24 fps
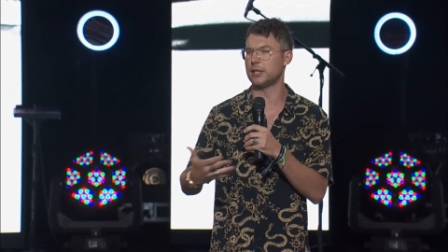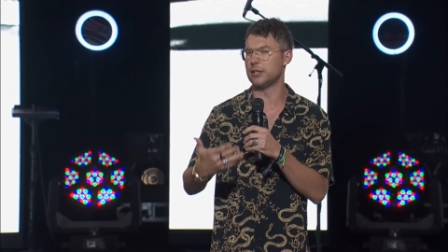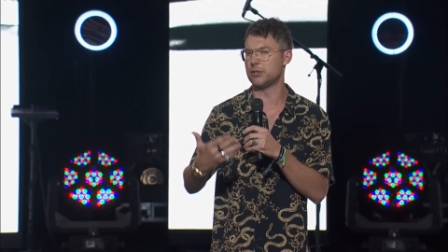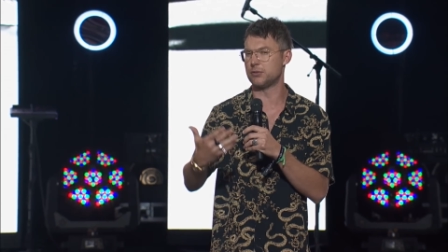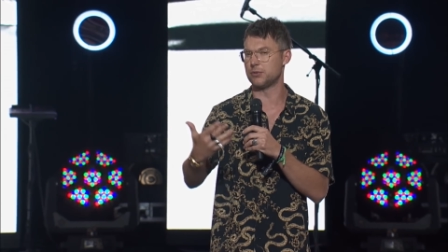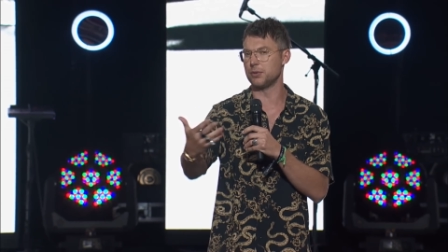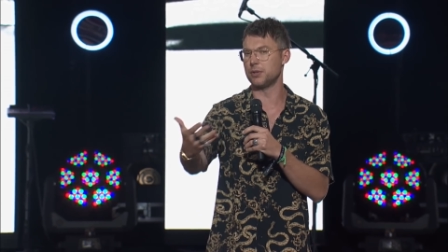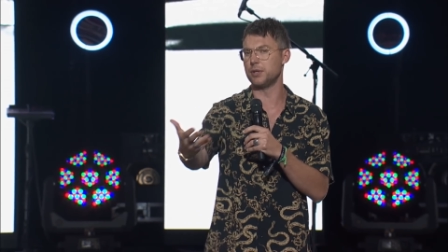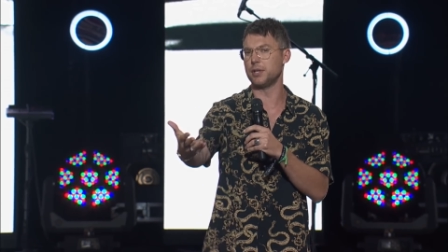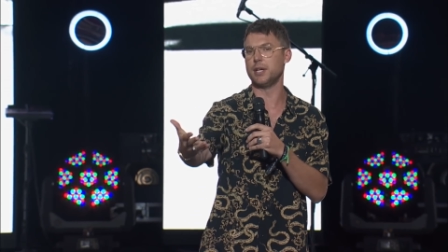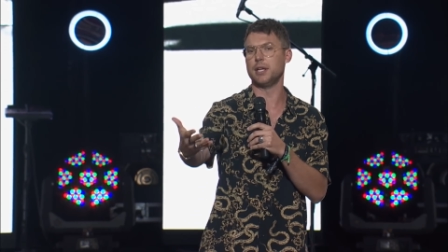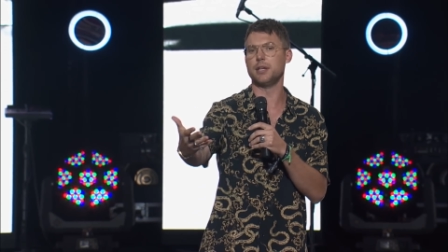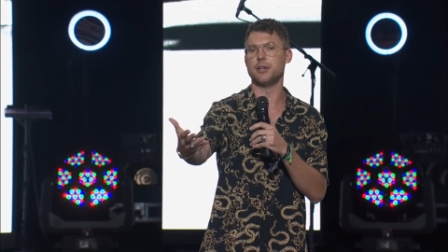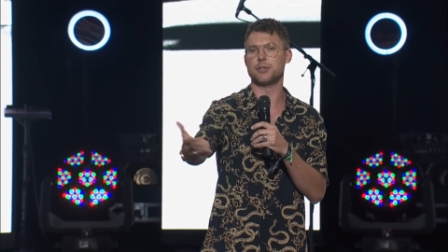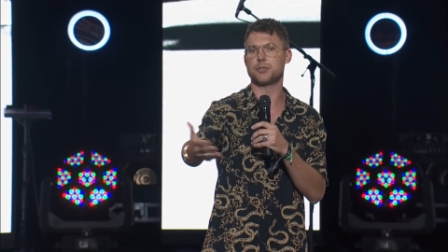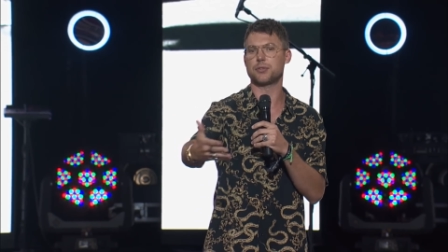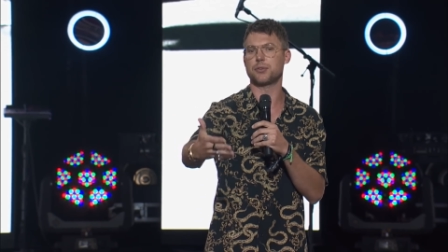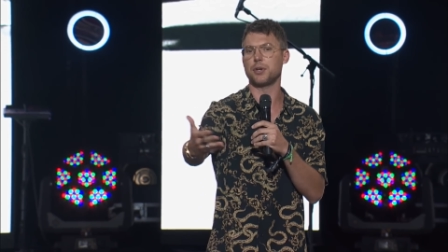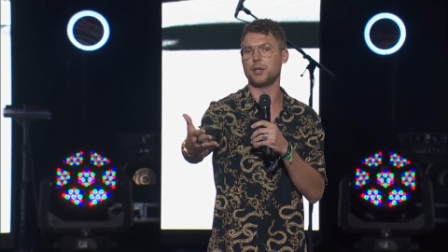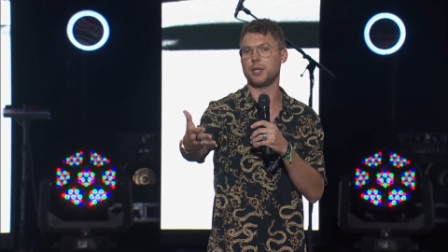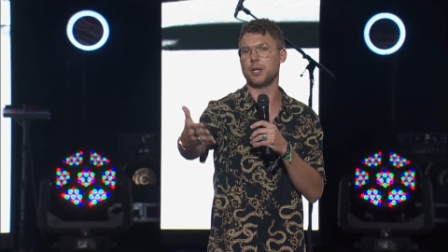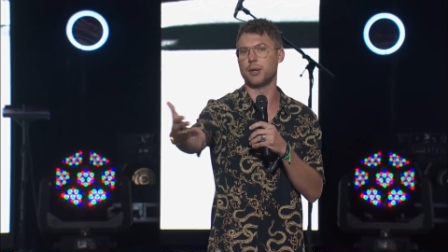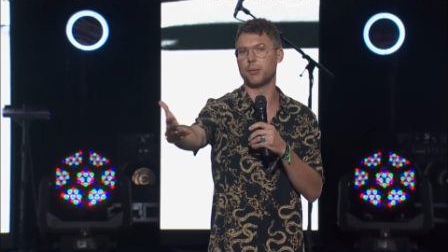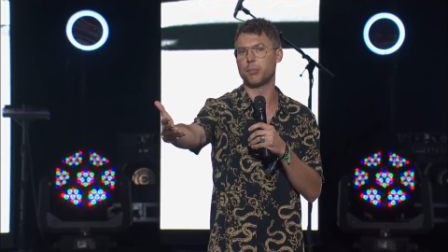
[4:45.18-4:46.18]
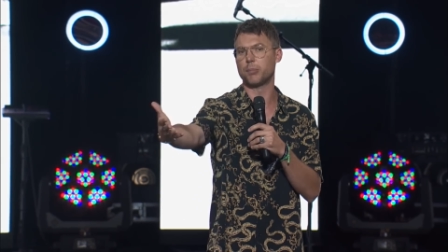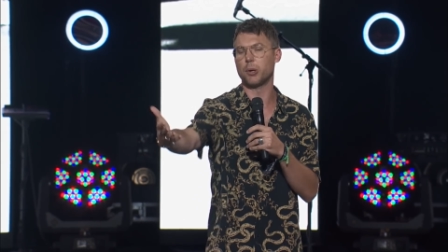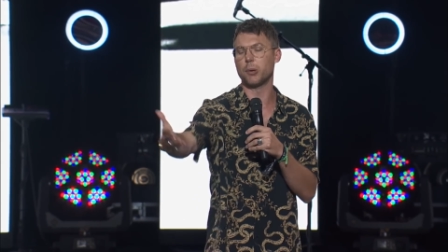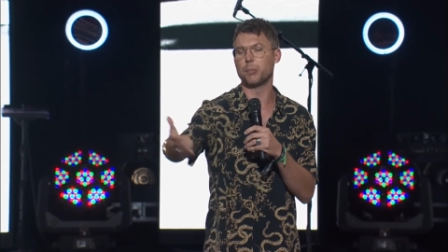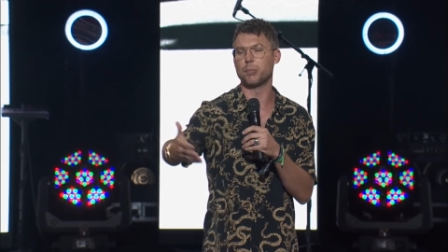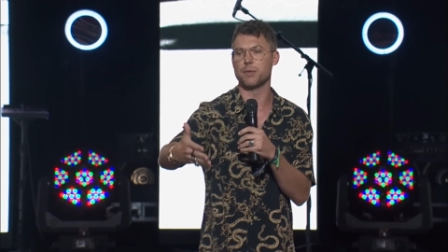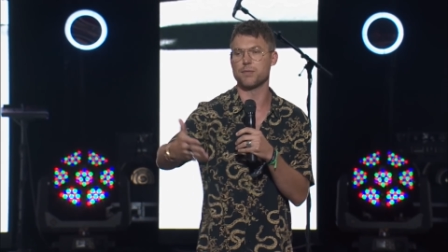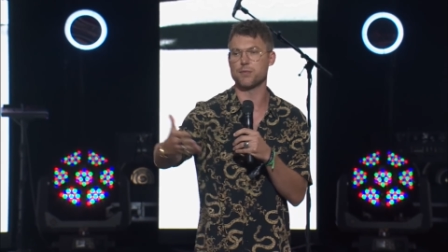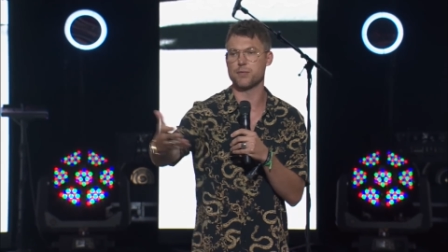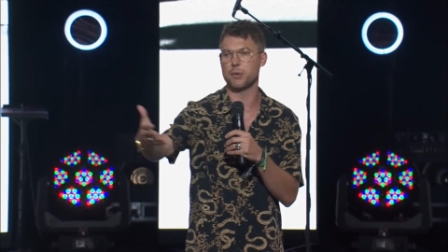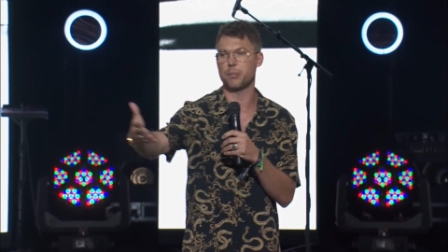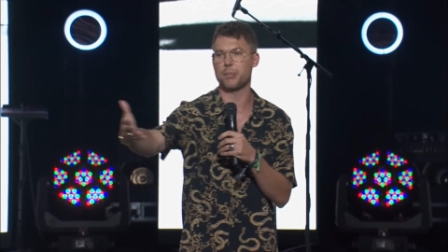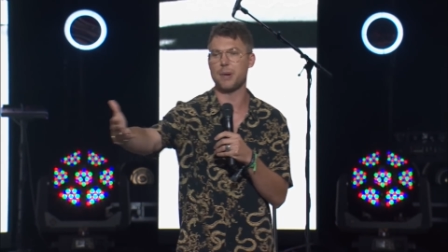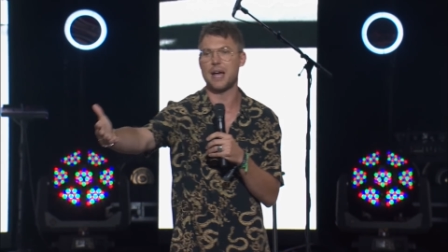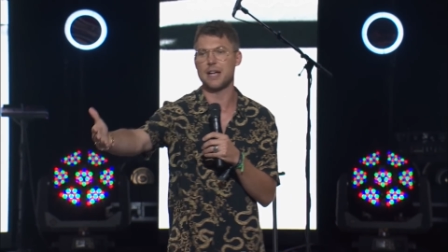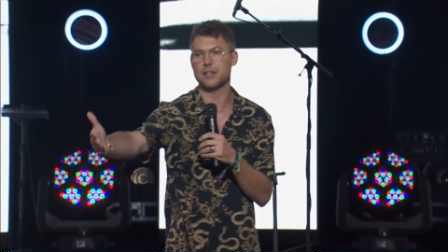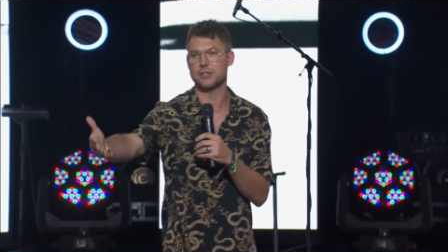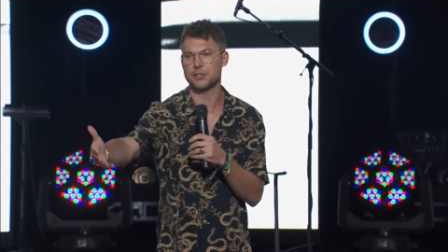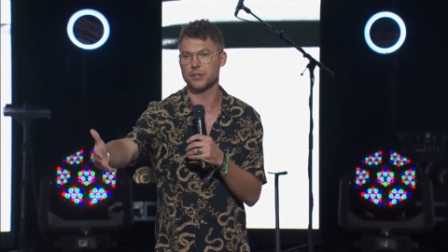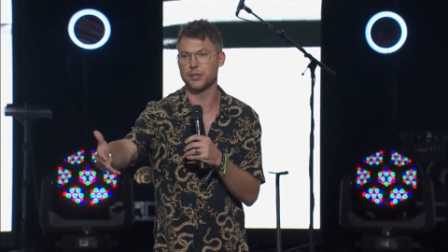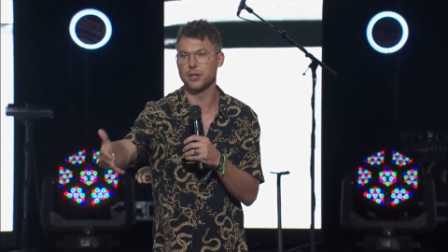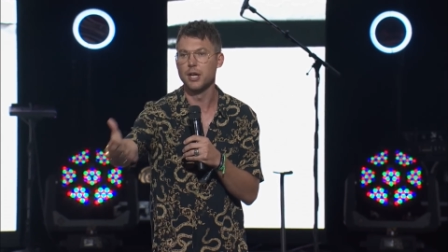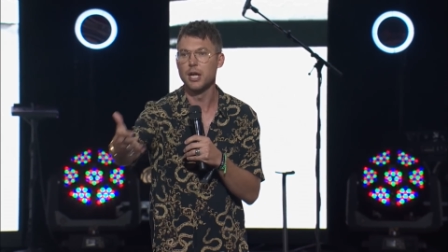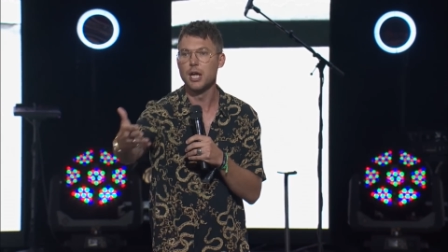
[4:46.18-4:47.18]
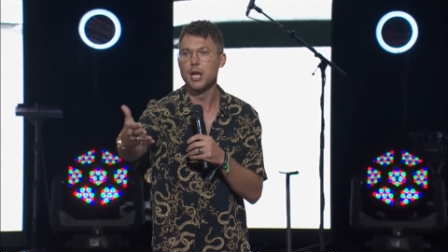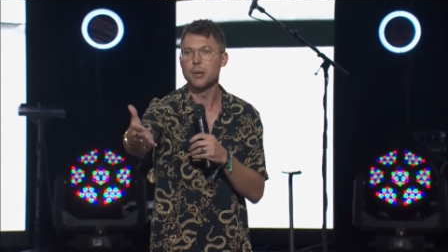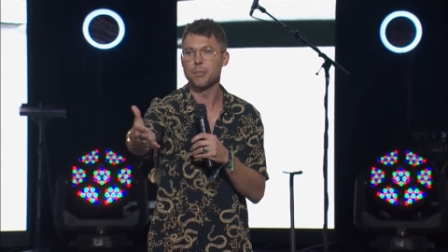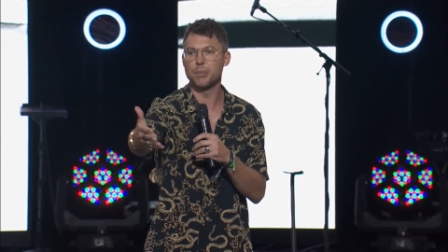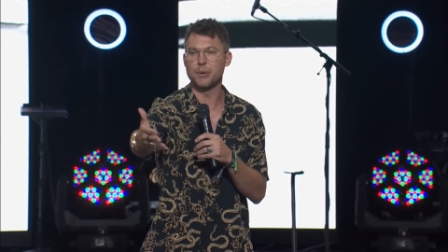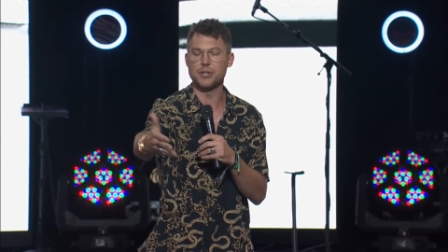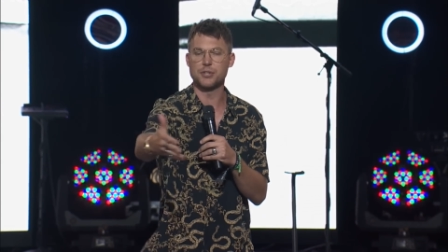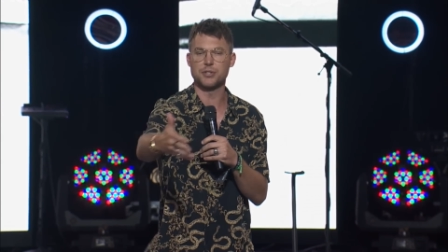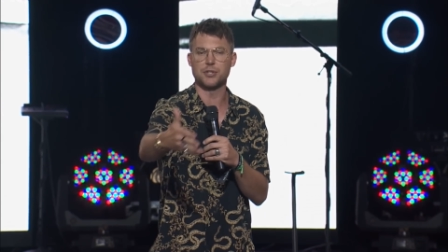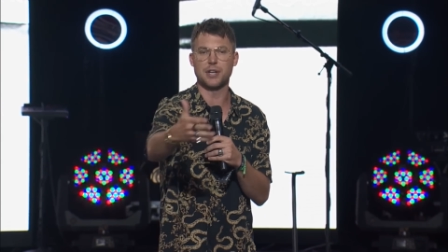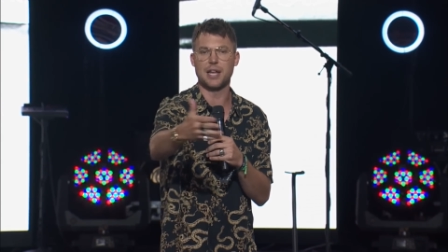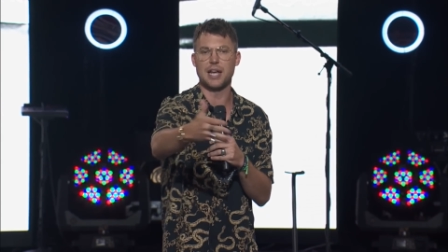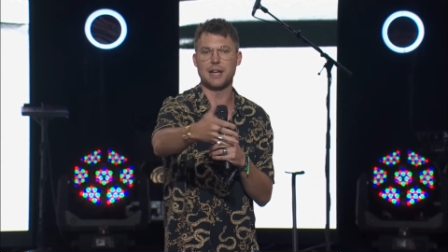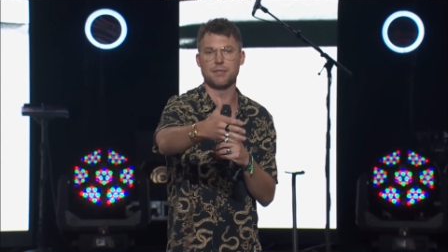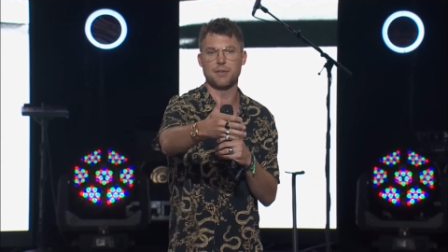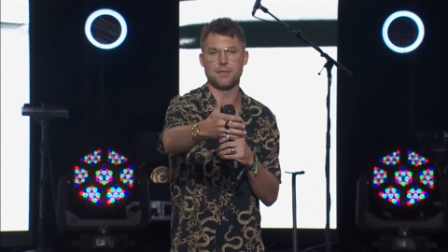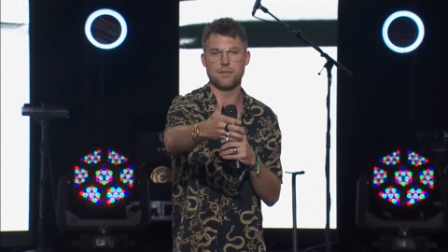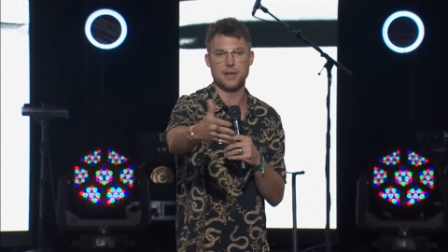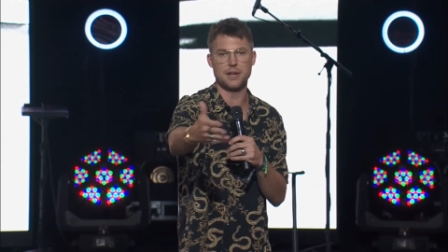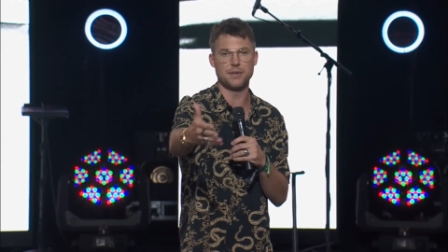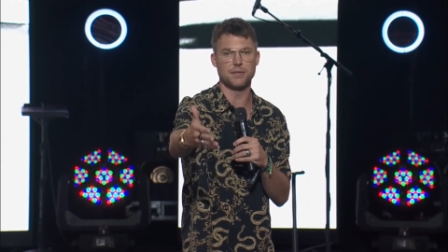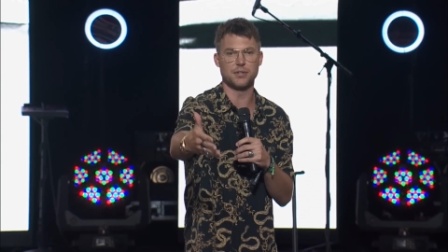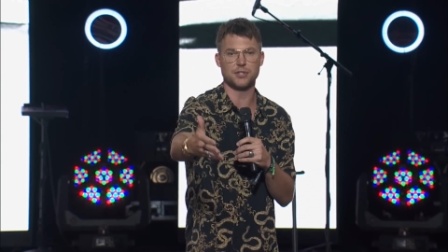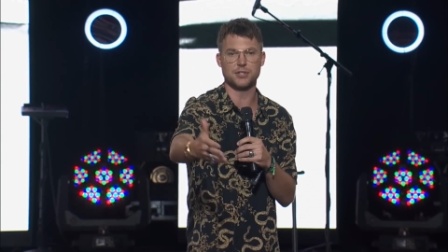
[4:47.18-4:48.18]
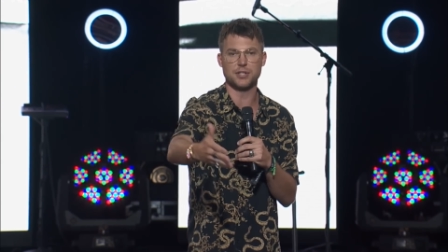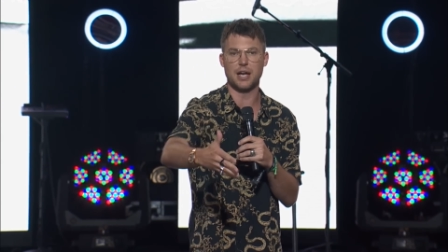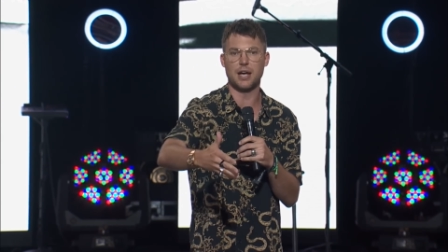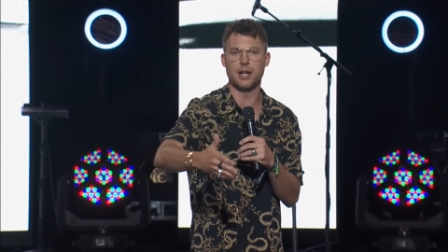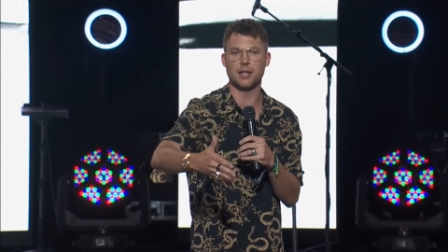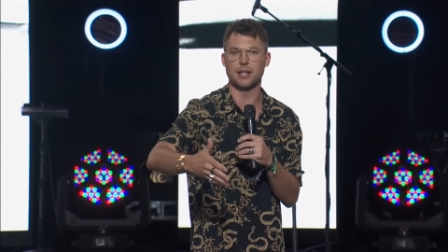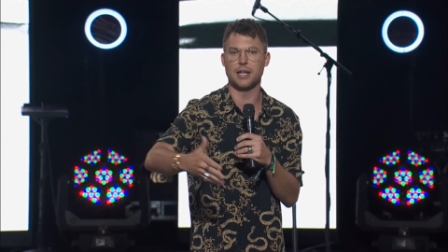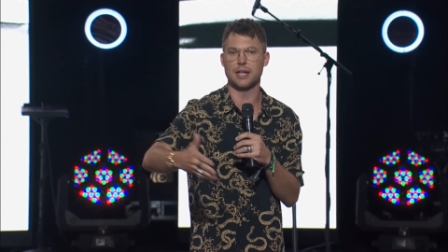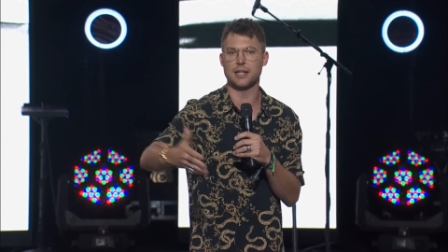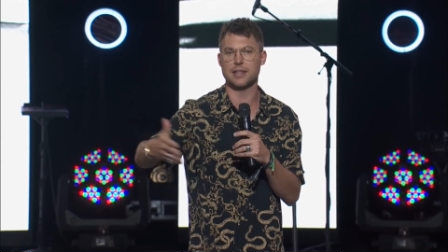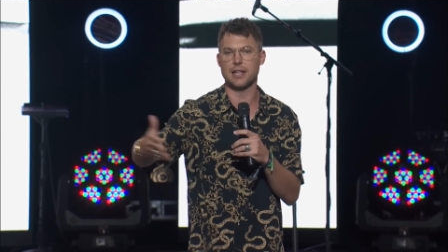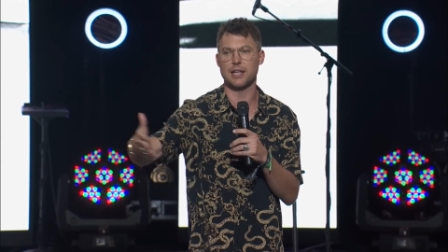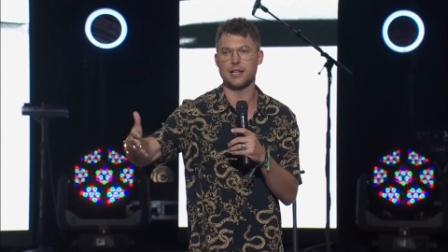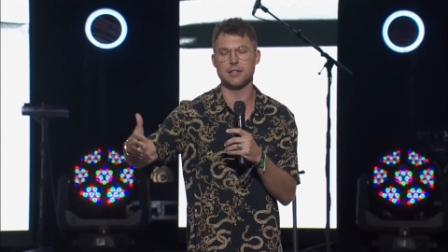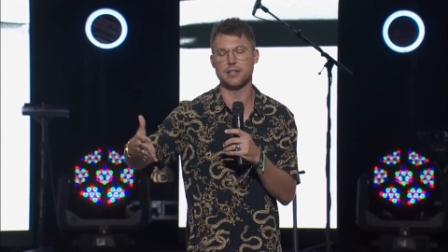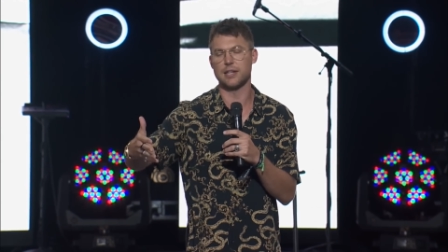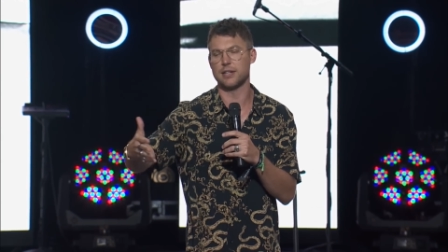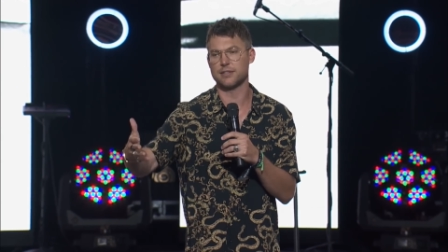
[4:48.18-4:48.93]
like, it's really indiscreet and inappropriate for a pastor, preacher to have a favorite child like that.